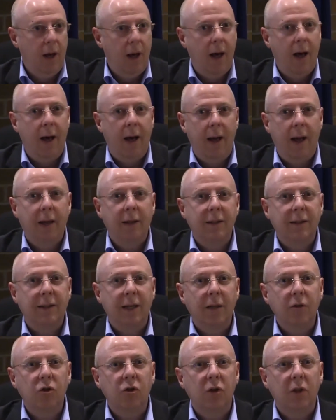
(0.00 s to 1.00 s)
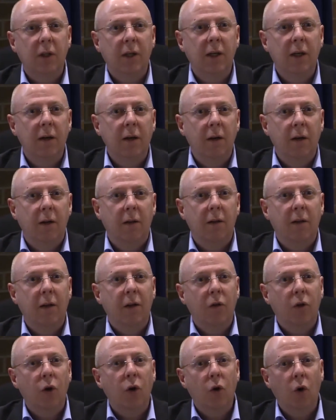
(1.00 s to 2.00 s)
And essentially,
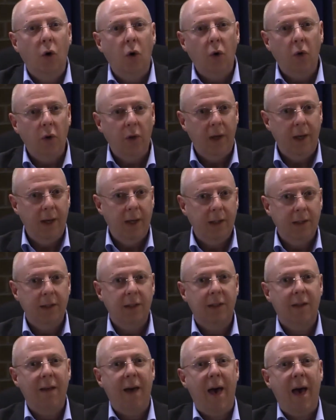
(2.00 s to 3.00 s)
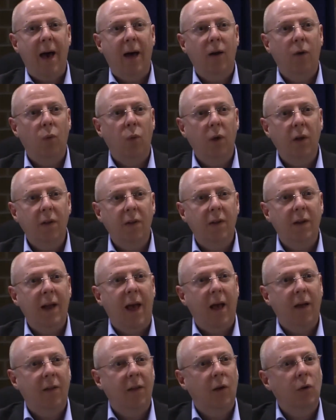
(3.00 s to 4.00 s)
the goal is that with
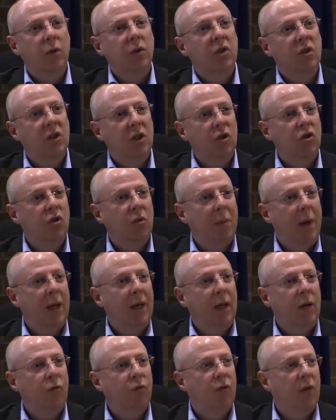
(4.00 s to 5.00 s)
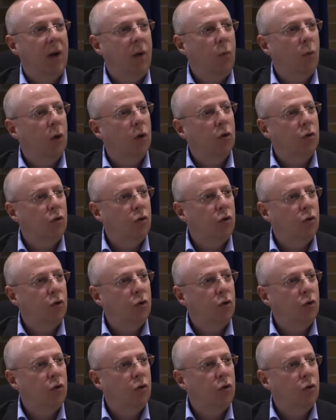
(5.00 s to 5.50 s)
an ethical decision-making framework,